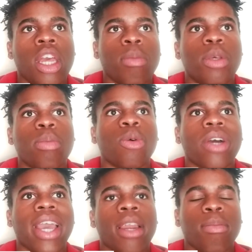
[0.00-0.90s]
people
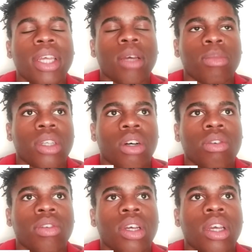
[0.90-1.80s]
can be
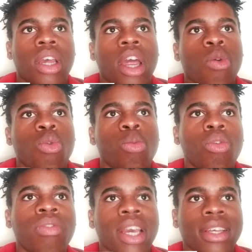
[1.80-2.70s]
themselves and
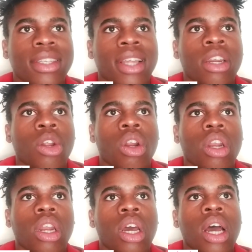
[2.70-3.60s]
removing a standard on